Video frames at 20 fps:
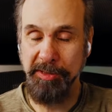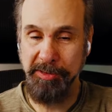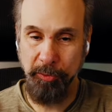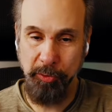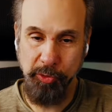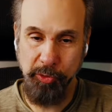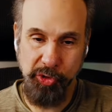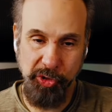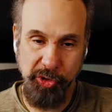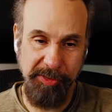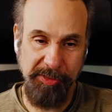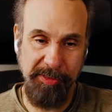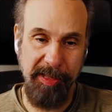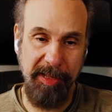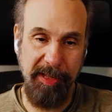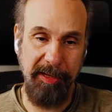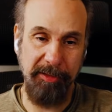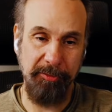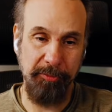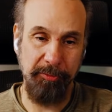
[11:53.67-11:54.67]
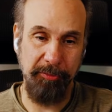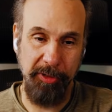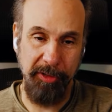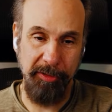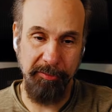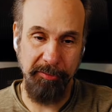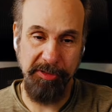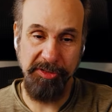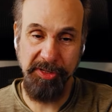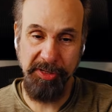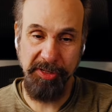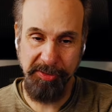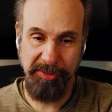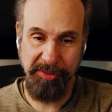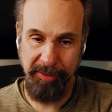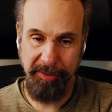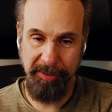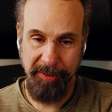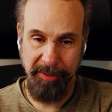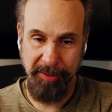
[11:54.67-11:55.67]
solutions that were
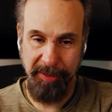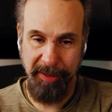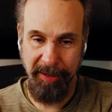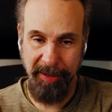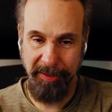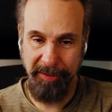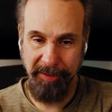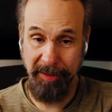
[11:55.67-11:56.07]
resisted and